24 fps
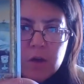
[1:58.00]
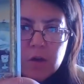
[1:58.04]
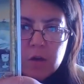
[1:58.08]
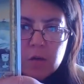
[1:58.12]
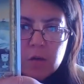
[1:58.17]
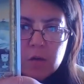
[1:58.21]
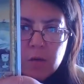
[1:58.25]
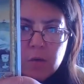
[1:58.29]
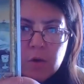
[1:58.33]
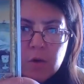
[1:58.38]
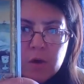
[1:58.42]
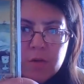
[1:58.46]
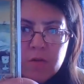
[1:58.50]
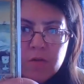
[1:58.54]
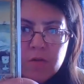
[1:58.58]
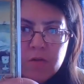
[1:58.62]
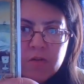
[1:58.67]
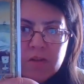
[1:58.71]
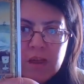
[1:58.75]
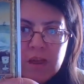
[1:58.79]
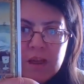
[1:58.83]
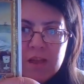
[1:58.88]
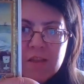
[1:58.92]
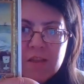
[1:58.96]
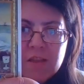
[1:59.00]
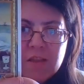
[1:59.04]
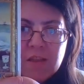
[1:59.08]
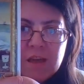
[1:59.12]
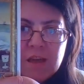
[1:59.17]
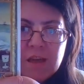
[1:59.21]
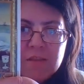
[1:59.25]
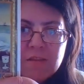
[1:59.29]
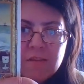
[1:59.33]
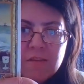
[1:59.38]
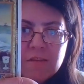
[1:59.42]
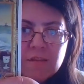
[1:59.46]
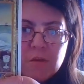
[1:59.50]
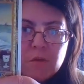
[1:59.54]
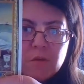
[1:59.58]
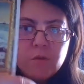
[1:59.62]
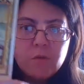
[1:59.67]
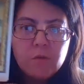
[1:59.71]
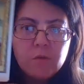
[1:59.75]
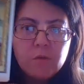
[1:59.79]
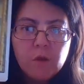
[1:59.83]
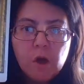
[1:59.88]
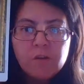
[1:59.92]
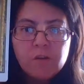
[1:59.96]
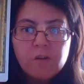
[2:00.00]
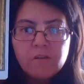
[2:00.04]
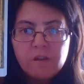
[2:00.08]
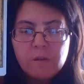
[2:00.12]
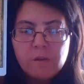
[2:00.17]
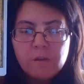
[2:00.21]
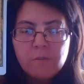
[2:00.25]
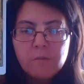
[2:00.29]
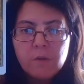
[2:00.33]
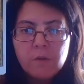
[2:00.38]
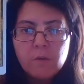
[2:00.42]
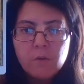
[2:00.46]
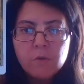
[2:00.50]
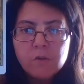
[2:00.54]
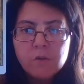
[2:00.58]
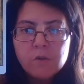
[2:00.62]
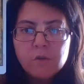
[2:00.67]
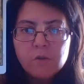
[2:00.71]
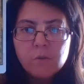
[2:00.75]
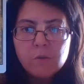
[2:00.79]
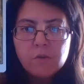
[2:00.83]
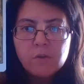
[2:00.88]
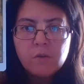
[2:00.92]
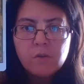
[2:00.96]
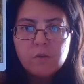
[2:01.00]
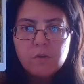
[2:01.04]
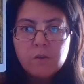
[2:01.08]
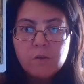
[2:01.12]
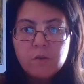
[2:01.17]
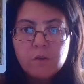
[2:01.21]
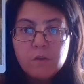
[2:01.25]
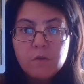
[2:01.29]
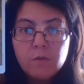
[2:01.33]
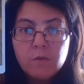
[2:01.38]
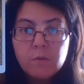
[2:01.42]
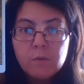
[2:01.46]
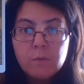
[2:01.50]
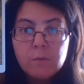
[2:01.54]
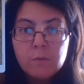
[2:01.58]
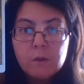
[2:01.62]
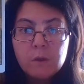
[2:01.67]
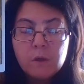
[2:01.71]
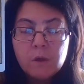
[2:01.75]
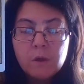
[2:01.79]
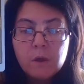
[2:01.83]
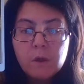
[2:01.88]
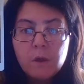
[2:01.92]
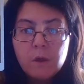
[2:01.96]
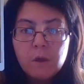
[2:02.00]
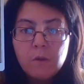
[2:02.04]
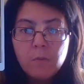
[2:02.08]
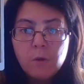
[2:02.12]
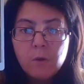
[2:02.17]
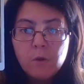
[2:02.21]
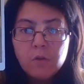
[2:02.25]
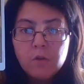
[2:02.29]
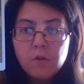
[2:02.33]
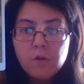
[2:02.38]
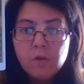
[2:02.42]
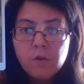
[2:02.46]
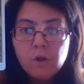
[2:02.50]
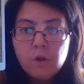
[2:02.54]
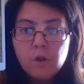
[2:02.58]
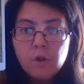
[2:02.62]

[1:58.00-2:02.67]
you understand that you've lost something which was extremely important to